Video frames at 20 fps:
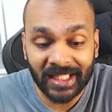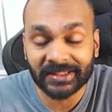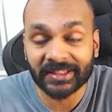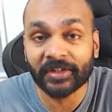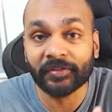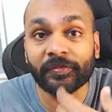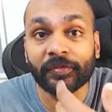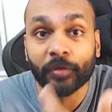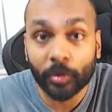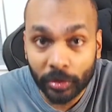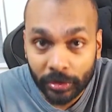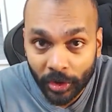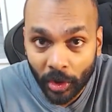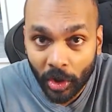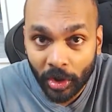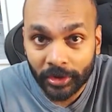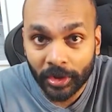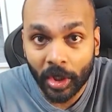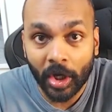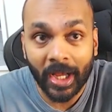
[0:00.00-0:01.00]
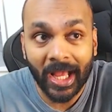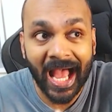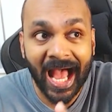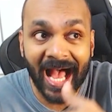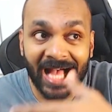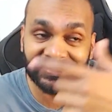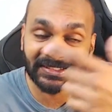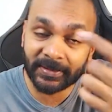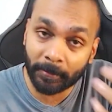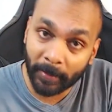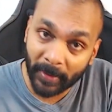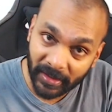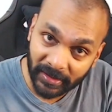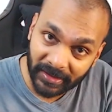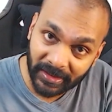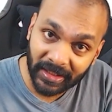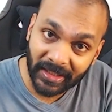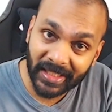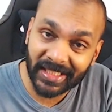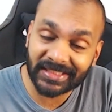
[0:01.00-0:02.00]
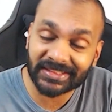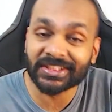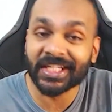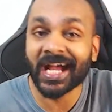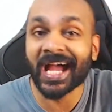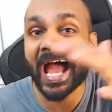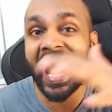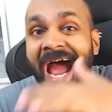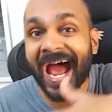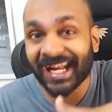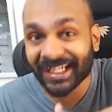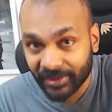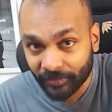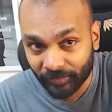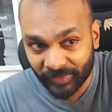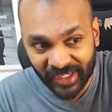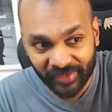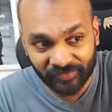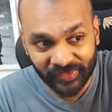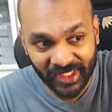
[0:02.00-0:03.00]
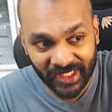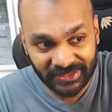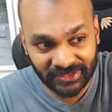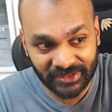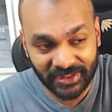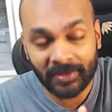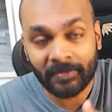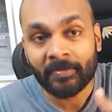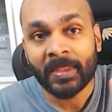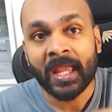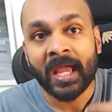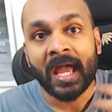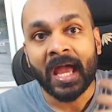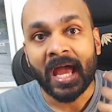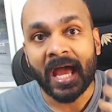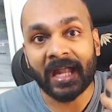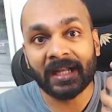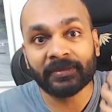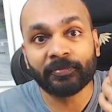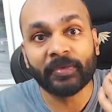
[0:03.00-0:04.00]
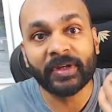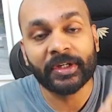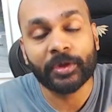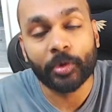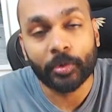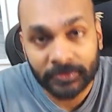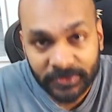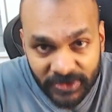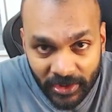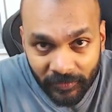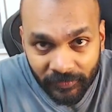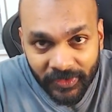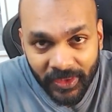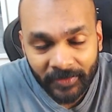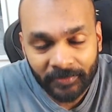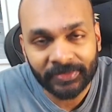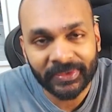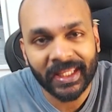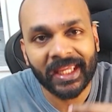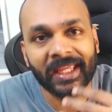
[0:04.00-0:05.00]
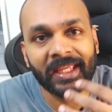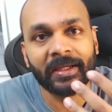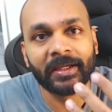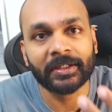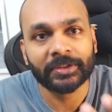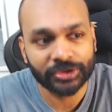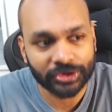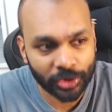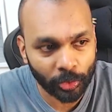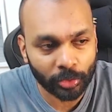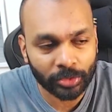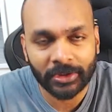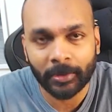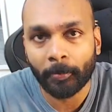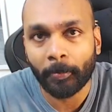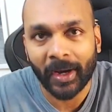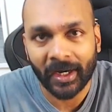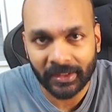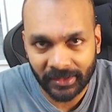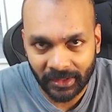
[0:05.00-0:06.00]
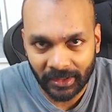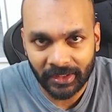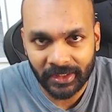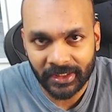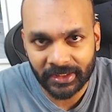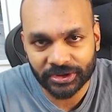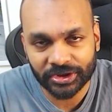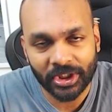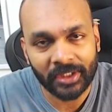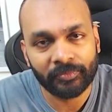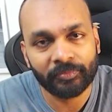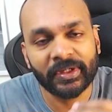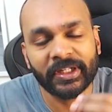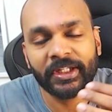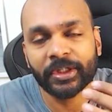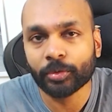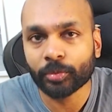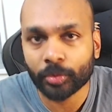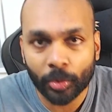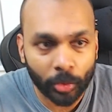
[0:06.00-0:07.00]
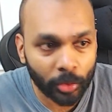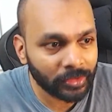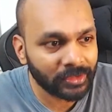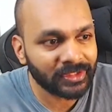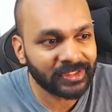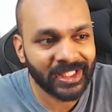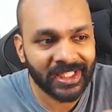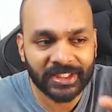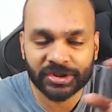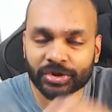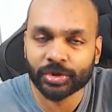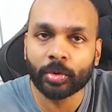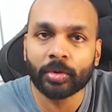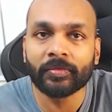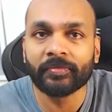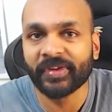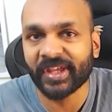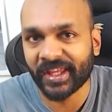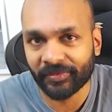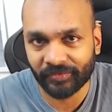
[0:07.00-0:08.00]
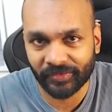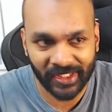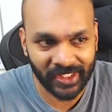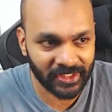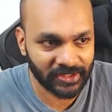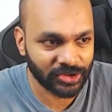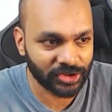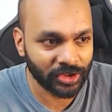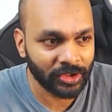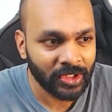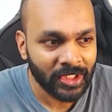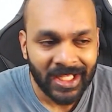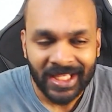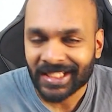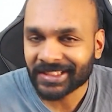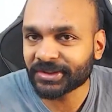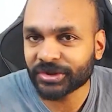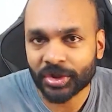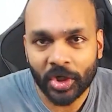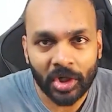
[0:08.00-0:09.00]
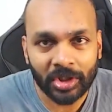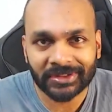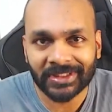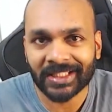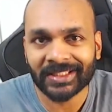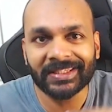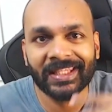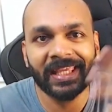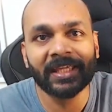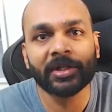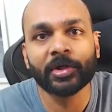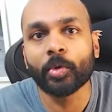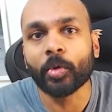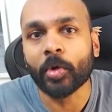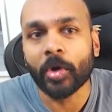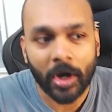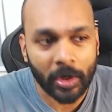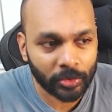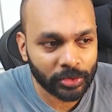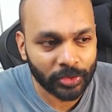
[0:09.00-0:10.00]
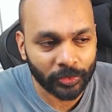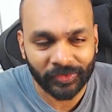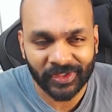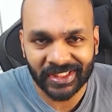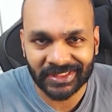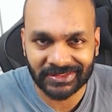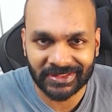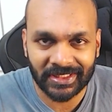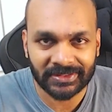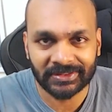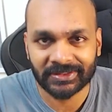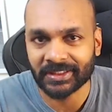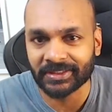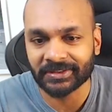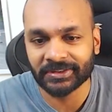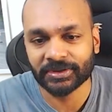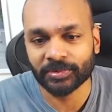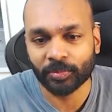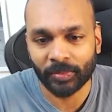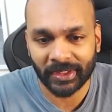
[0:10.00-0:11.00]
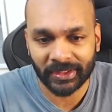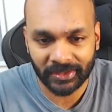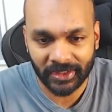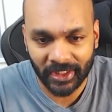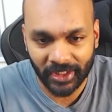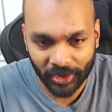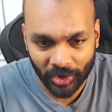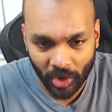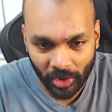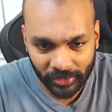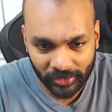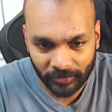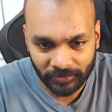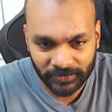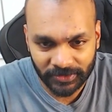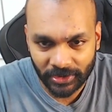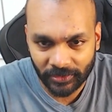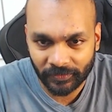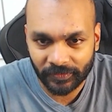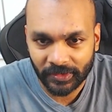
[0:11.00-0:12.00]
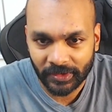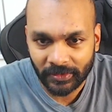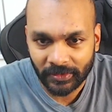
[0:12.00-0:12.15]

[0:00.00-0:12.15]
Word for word: the photon has a particle nature and a wave nature, and when you observe them, they show the particle nature, and when you don't, they show wave nature. It's not that they go out of existence when they're not observed.